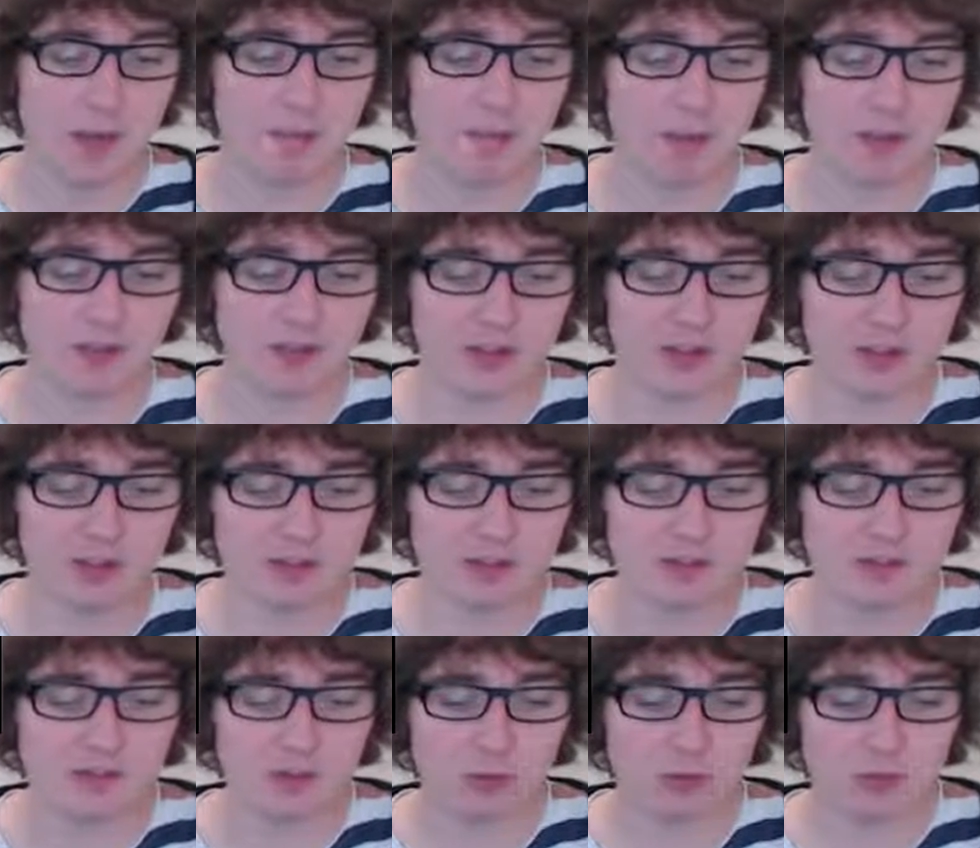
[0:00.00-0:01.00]
but the notes
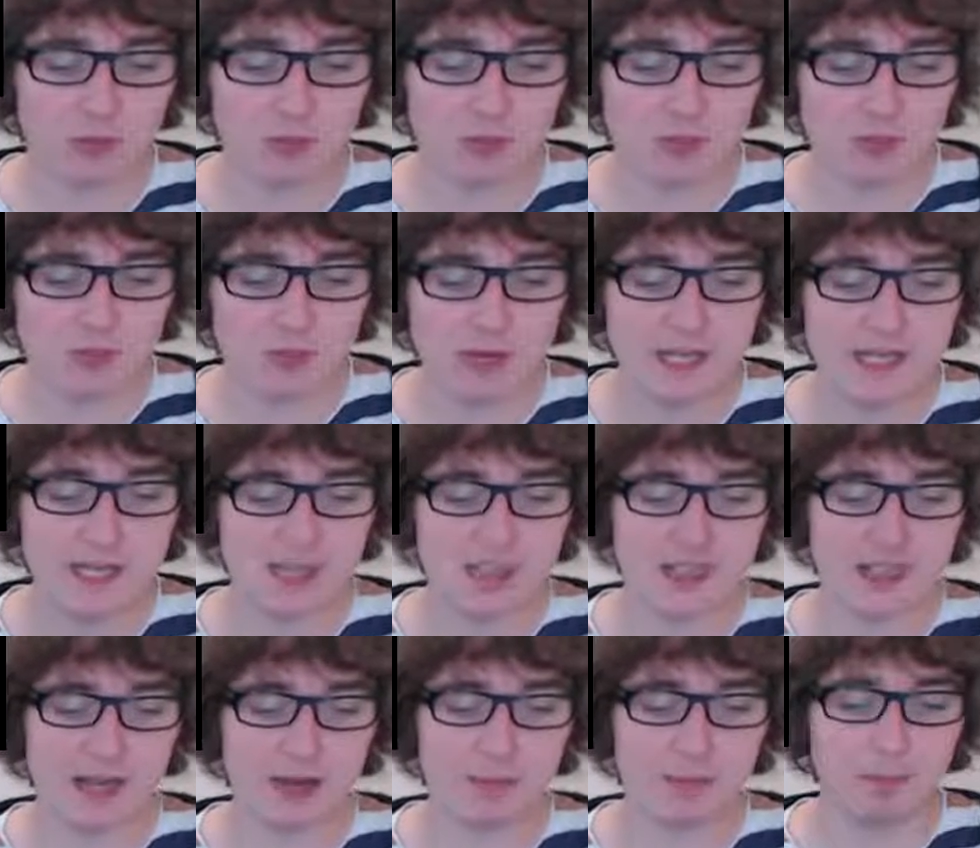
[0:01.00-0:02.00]
that fall in between each
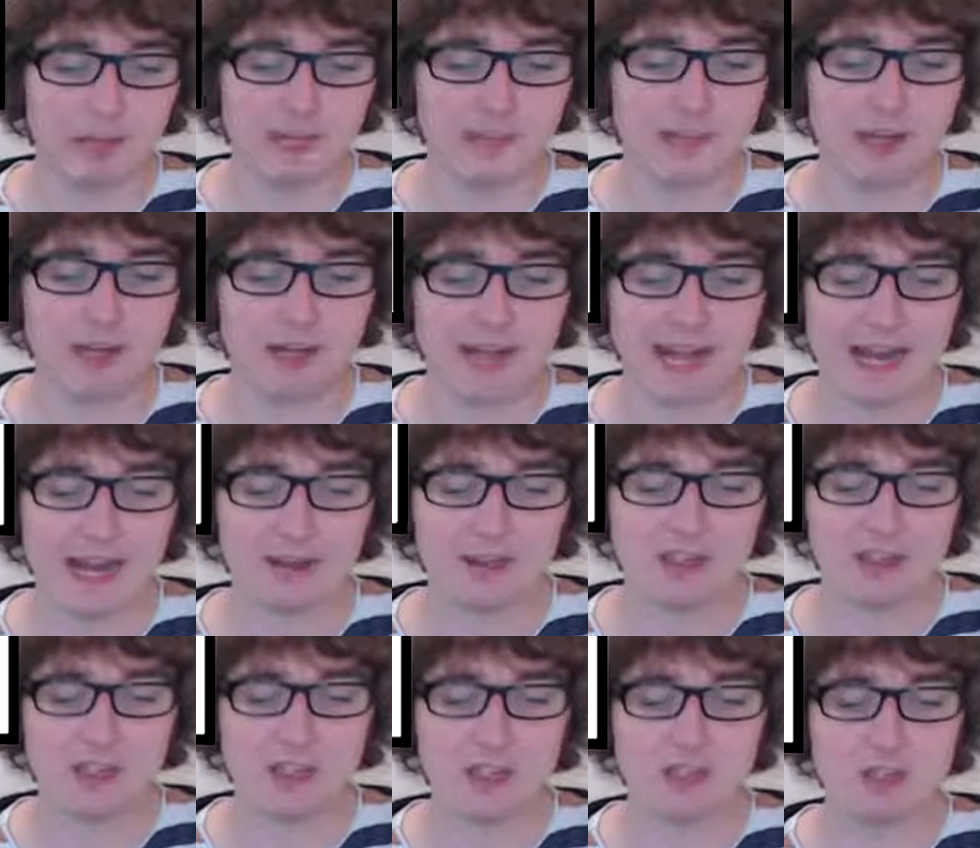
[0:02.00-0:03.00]
downbeat are
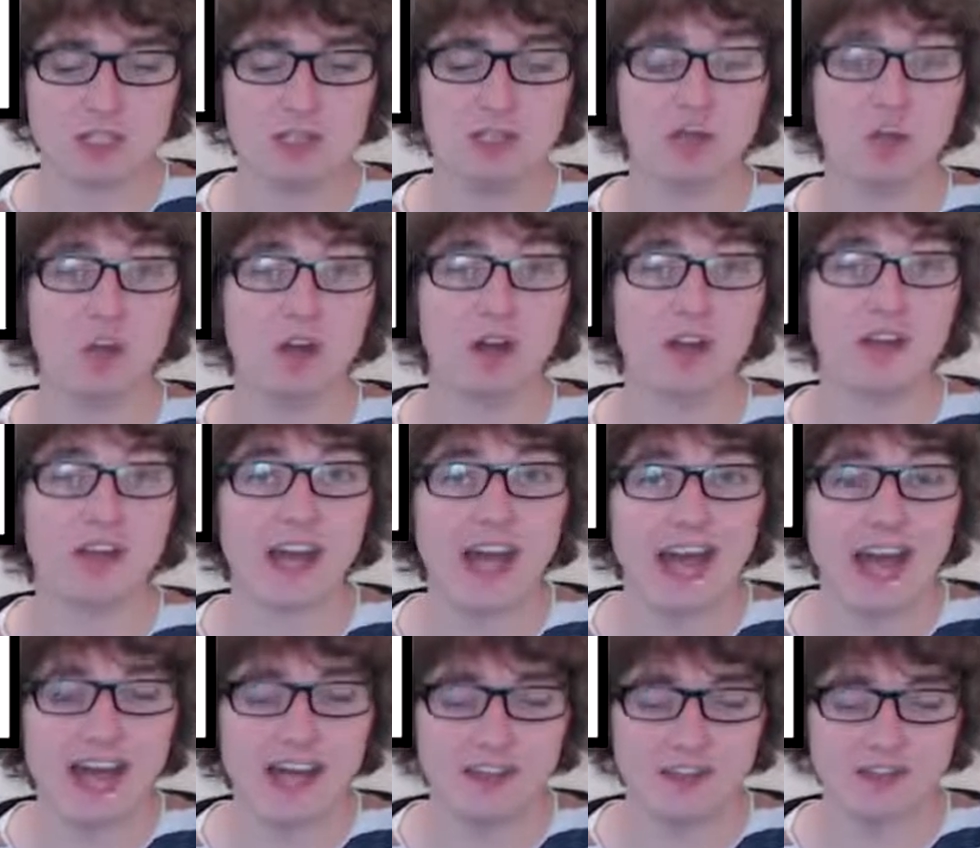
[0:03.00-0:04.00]
counted using the word
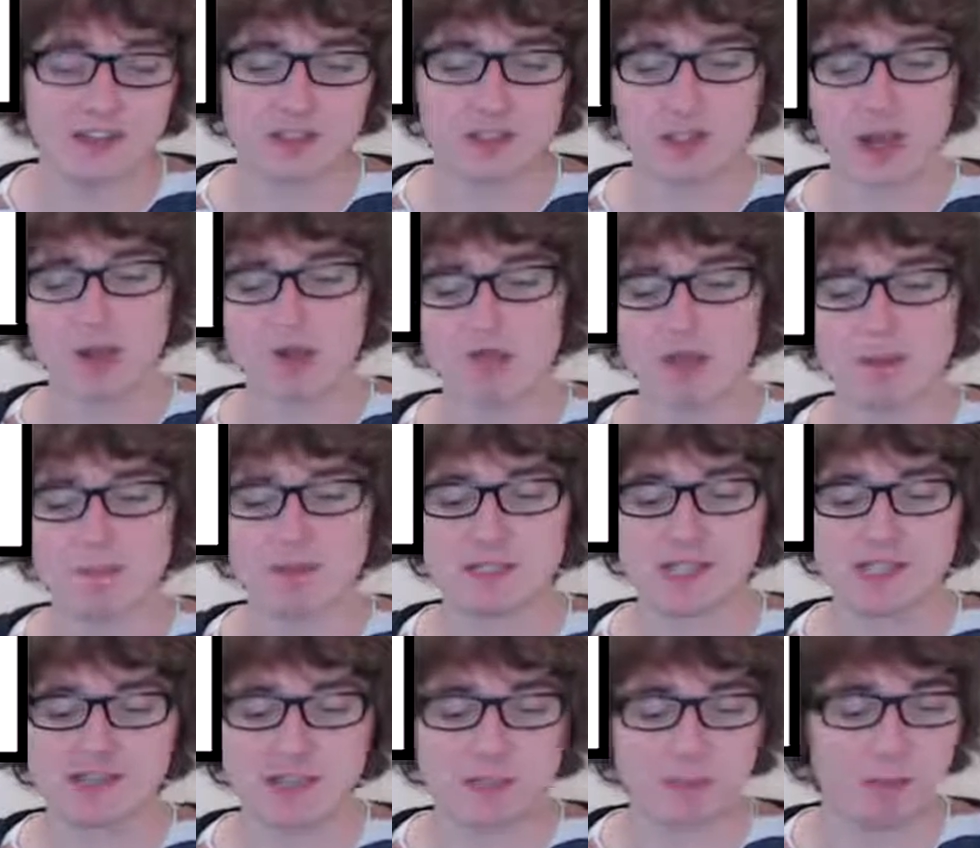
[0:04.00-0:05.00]
and,
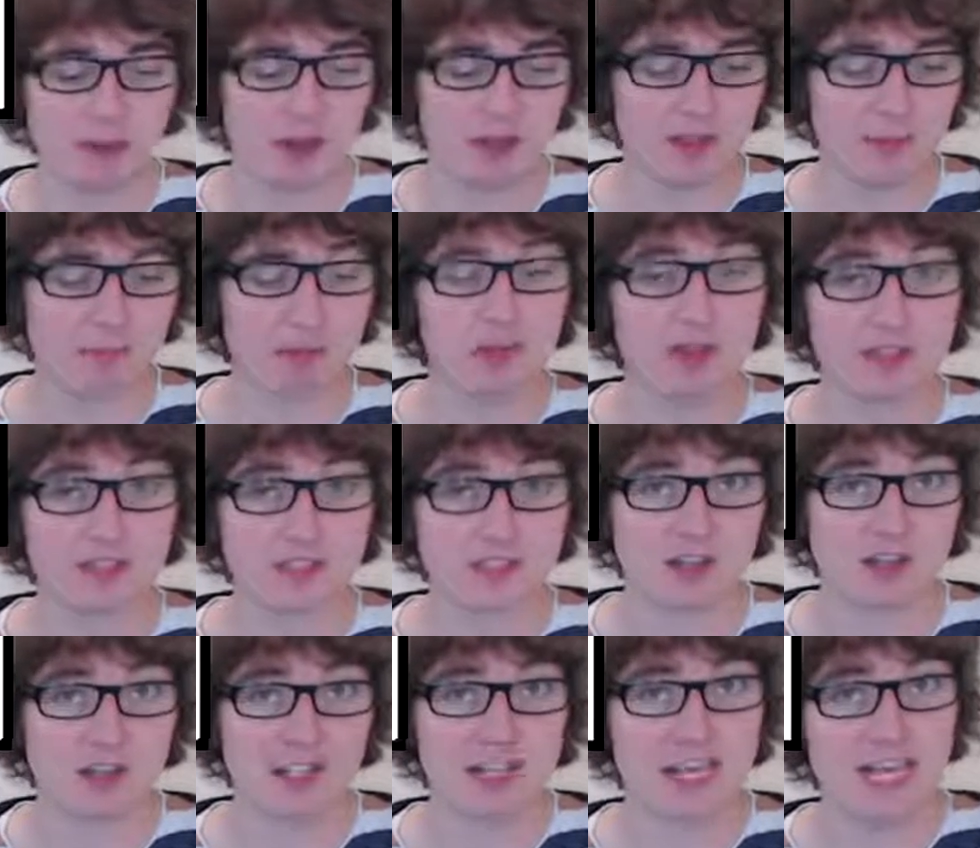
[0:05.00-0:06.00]
represented by the plus
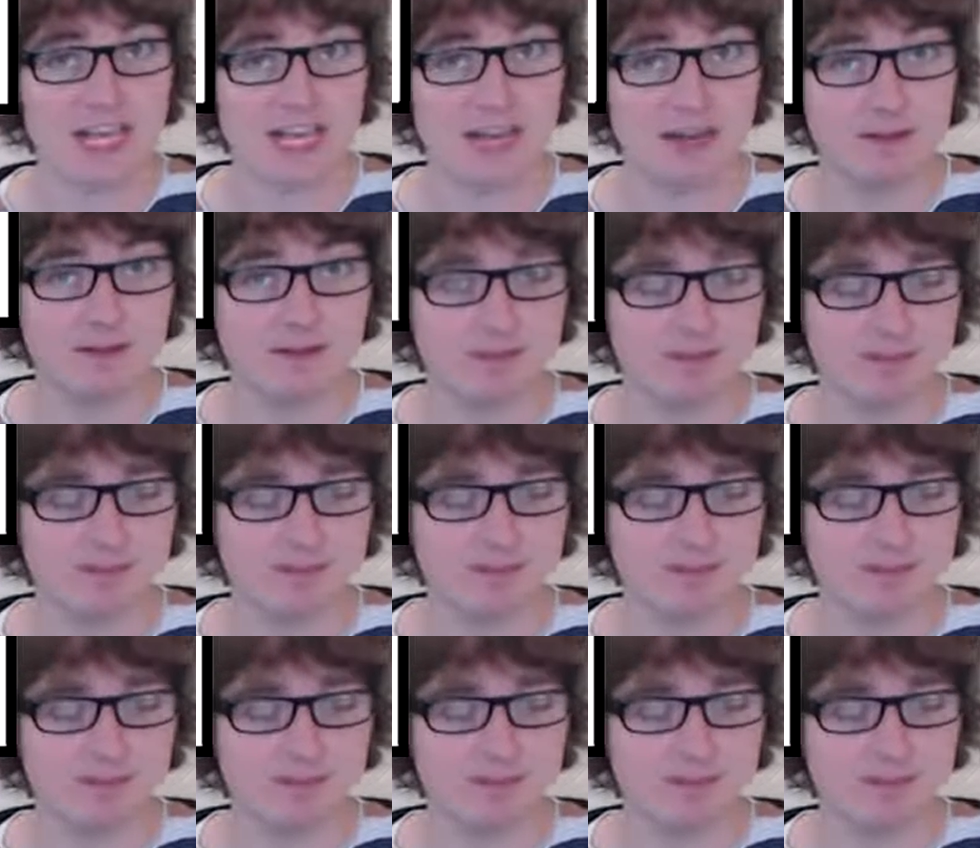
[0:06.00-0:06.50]
sign here.